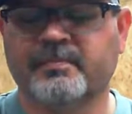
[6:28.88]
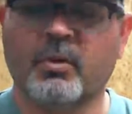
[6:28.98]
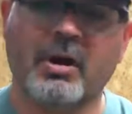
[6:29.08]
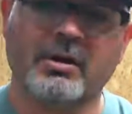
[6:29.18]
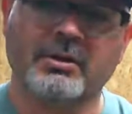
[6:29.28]

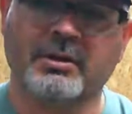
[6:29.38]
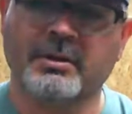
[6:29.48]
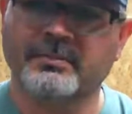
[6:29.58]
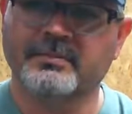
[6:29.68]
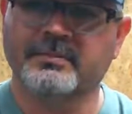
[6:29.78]

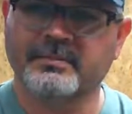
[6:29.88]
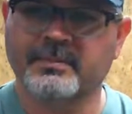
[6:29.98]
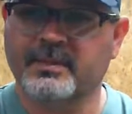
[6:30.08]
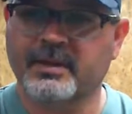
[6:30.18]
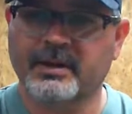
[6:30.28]
Rockler
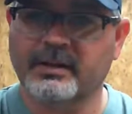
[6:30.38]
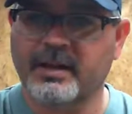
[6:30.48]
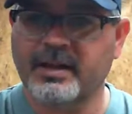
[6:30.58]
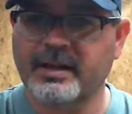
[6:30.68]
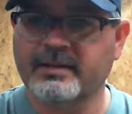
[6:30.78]

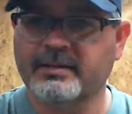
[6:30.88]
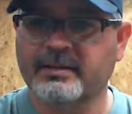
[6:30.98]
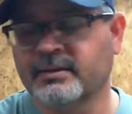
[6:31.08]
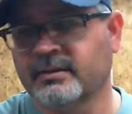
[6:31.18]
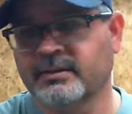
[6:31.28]
online.
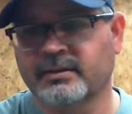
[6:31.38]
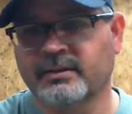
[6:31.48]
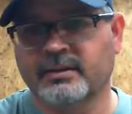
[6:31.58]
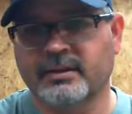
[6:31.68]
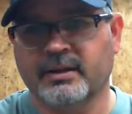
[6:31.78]

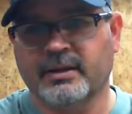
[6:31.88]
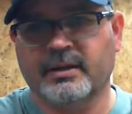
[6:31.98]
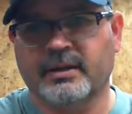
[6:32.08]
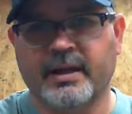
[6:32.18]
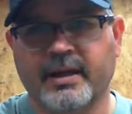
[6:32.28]

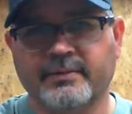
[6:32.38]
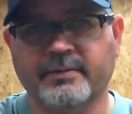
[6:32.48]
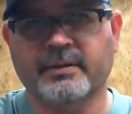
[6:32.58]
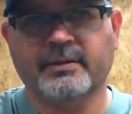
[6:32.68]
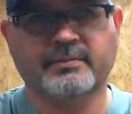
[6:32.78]
I have
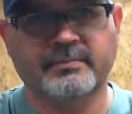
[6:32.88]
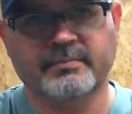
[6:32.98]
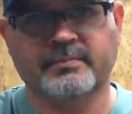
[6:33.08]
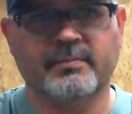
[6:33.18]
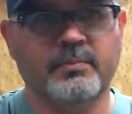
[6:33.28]
a
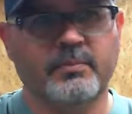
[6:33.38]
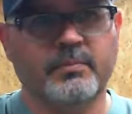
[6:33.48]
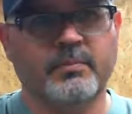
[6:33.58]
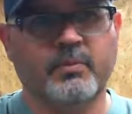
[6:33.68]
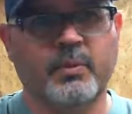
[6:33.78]

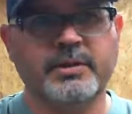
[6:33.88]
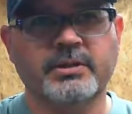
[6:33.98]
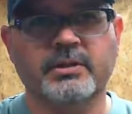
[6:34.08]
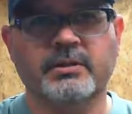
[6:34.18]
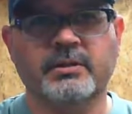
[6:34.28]

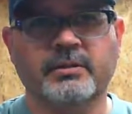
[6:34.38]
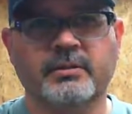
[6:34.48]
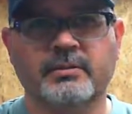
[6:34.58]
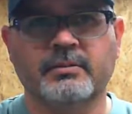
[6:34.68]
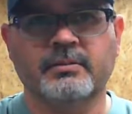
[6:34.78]
Western
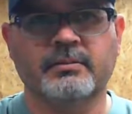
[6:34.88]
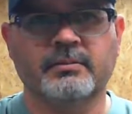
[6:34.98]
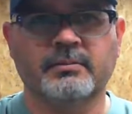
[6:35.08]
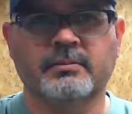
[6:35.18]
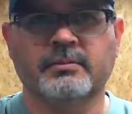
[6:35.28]

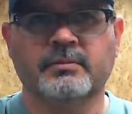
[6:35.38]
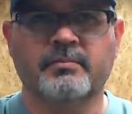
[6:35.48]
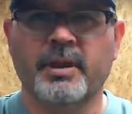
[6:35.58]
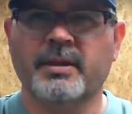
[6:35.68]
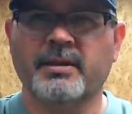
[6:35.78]

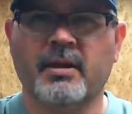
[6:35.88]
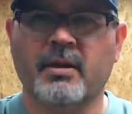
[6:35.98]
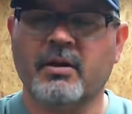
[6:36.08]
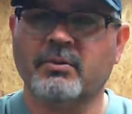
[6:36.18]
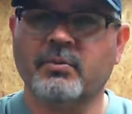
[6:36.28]
Pin
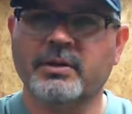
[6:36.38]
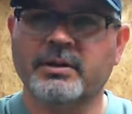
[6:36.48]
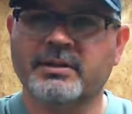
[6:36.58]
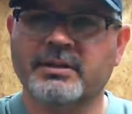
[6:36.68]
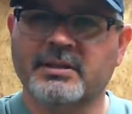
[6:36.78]

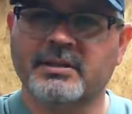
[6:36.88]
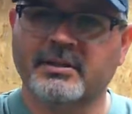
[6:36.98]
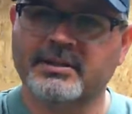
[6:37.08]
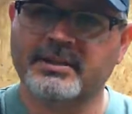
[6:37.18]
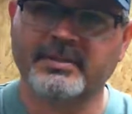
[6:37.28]
Hardwoods
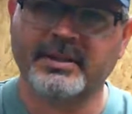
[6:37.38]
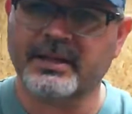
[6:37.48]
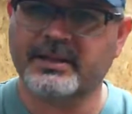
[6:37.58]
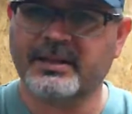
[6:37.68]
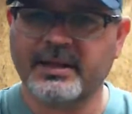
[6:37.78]
or something
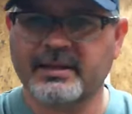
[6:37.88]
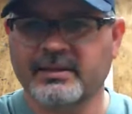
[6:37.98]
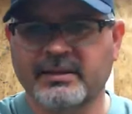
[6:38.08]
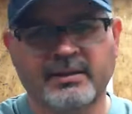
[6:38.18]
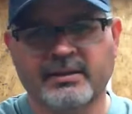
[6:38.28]
like that.
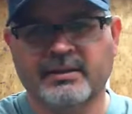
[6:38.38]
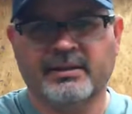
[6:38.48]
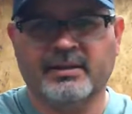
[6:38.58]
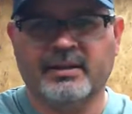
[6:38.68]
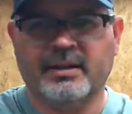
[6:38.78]

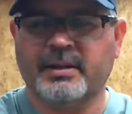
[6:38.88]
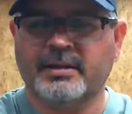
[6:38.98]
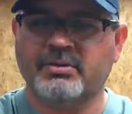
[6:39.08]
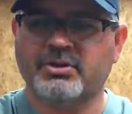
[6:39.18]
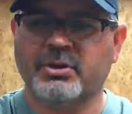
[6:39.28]
I'm not
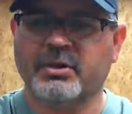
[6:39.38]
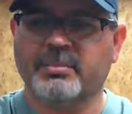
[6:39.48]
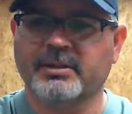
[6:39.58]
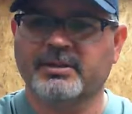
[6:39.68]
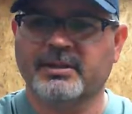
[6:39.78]
too sure,
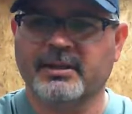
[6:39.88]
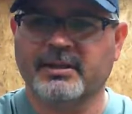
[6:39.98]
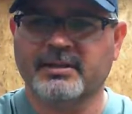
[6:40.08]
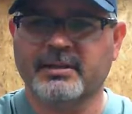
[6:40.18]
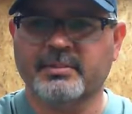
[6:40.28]
but
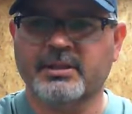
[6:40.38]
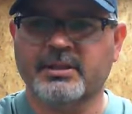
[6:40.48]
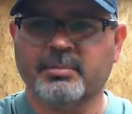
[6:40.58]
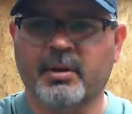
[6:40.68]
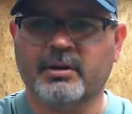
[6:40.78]
some of the
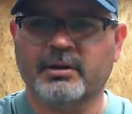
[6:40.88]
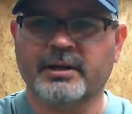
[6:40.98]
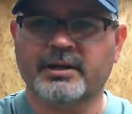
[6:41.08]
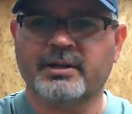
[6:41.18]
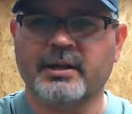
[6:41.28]
smaller
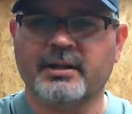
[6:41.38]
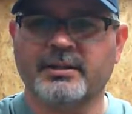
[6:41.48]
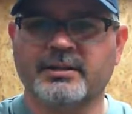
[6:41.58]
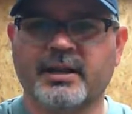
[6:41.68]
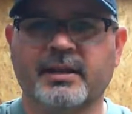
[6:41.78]

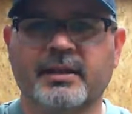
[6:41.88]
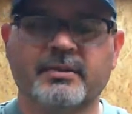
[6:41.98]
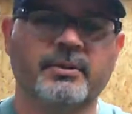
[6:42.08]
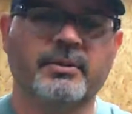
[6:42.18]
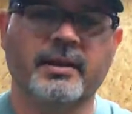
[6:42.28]
exotics I can get
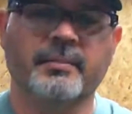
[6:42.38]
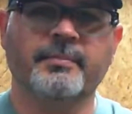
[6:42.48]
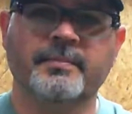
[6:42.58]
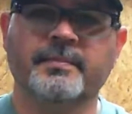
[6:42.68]
through them.